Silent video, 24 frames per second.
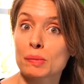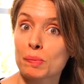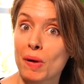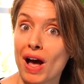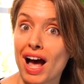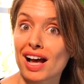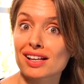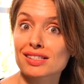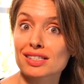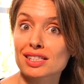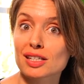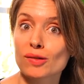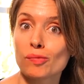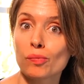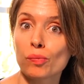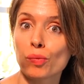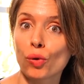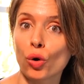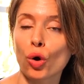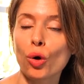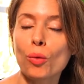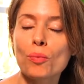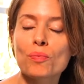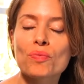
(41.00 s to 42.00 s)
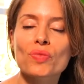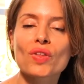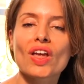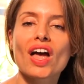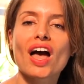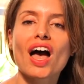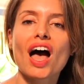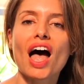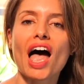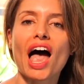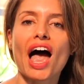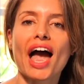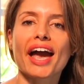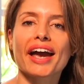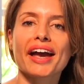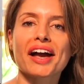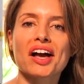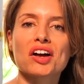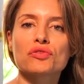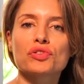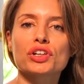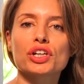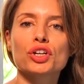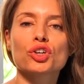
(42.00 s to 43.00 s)
past simple? I
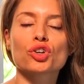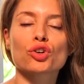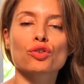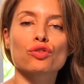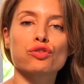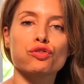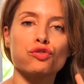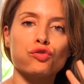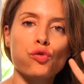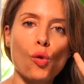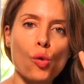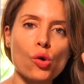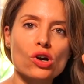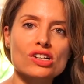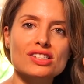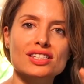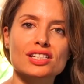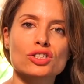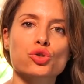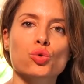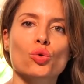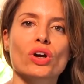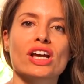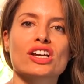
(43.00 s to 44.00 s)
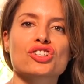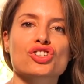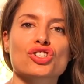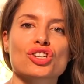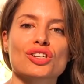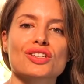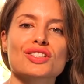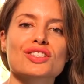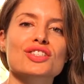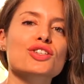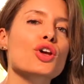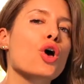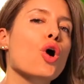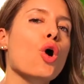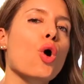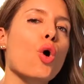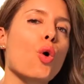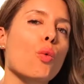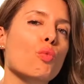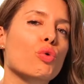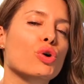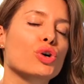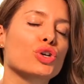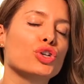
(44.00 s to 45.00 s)
have here 4 situations
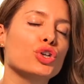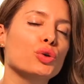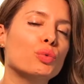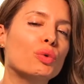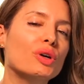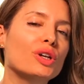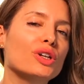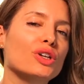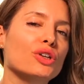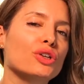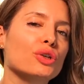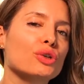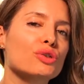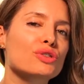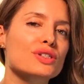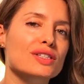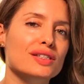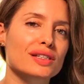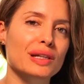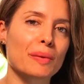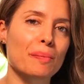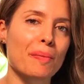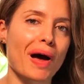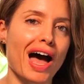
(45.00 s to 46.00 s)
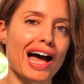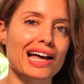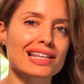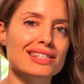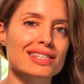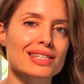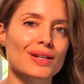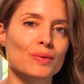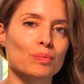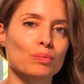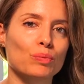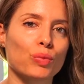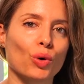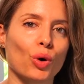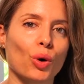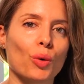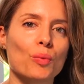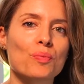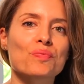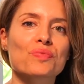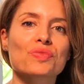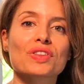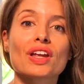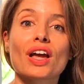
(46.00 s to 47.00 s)
where you would use the past
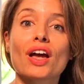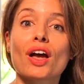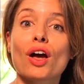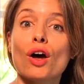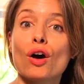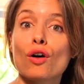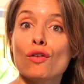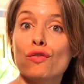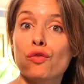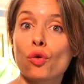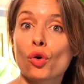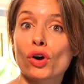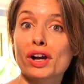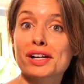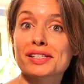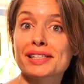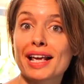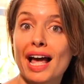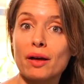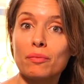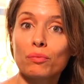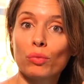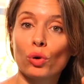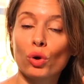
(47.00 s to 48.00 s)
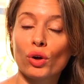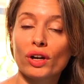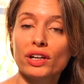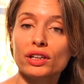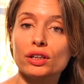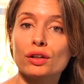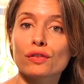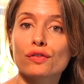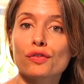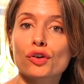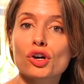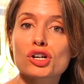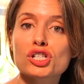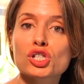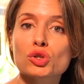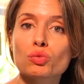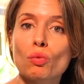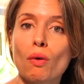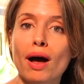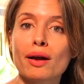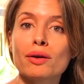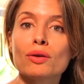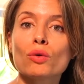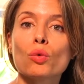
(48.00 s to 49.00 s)
simple. For example, in the first
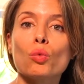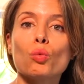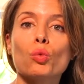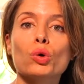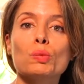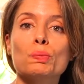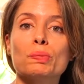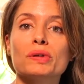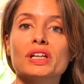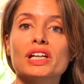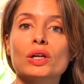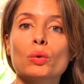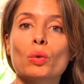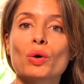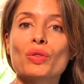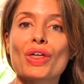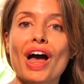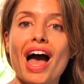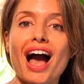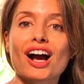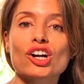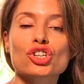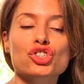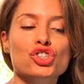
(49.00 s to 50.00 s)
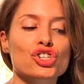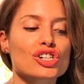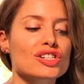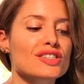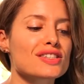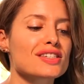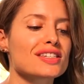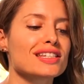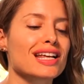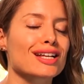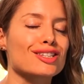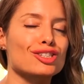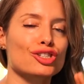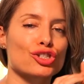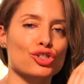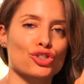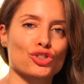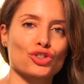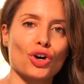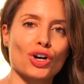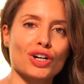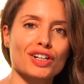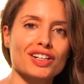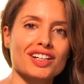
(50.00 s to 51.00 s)
one would be with actions that
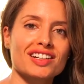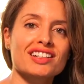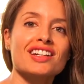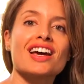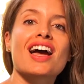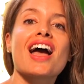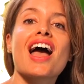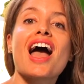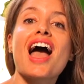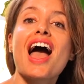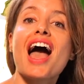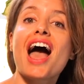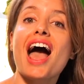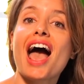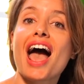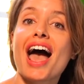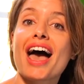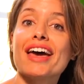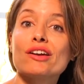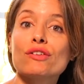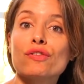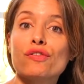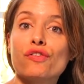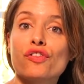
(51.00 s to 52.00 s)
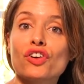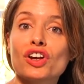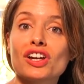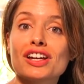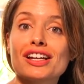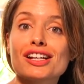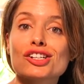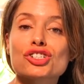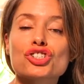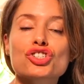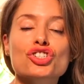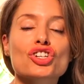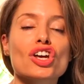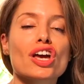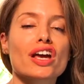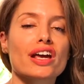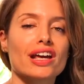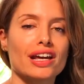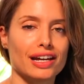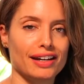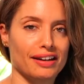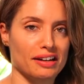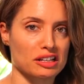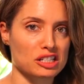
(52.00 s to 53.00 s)
started and finished
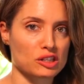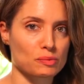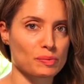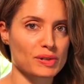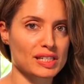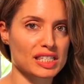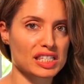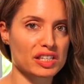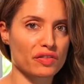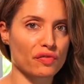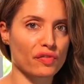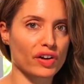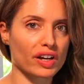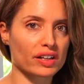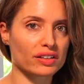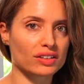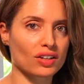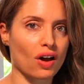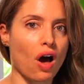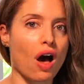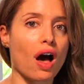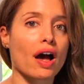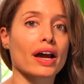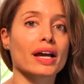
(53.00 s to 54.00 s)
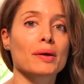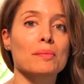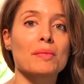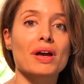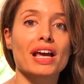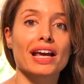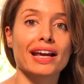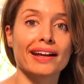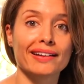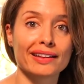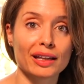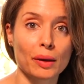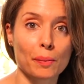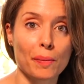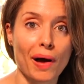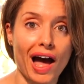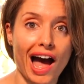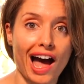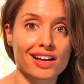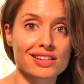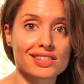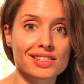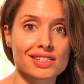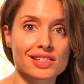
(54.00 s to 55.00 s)
at a specific time in the
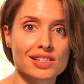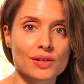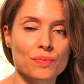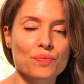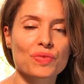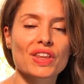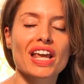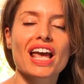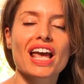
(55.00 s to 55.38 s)
past.